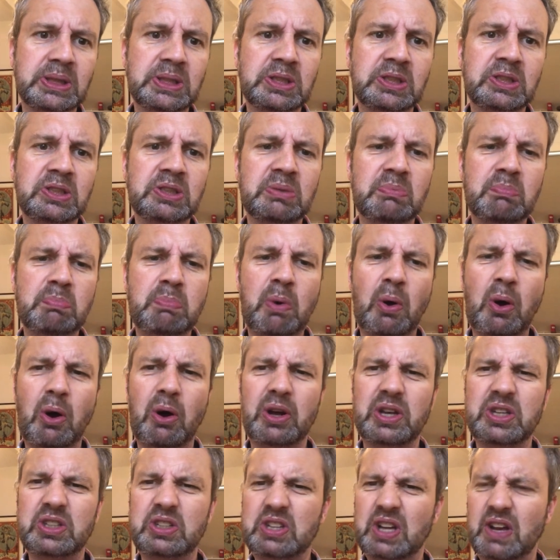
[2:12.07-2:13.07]
Some
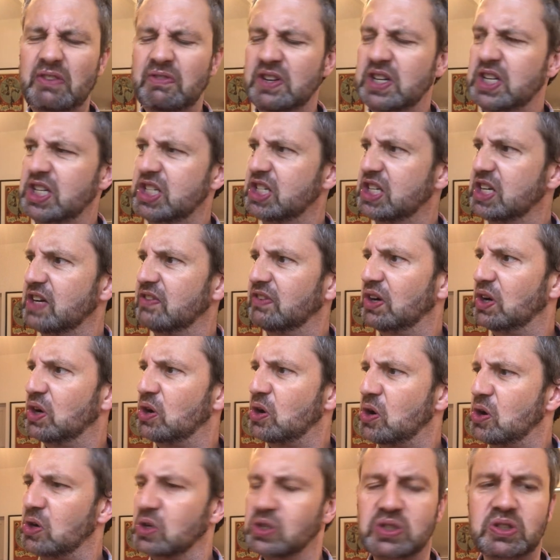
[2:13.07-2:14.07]
boy's definition of a
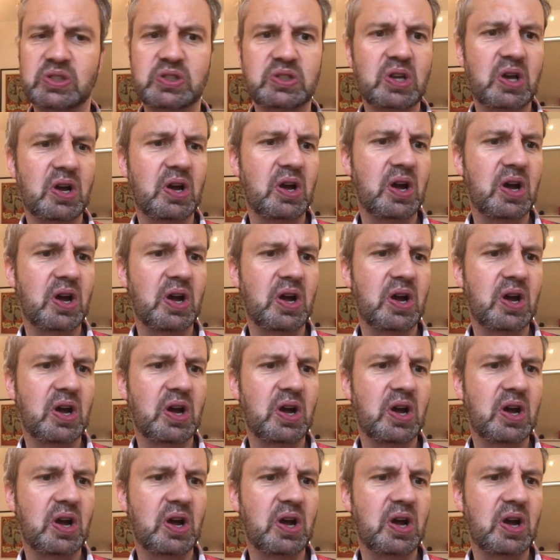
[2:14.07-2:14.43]
horse.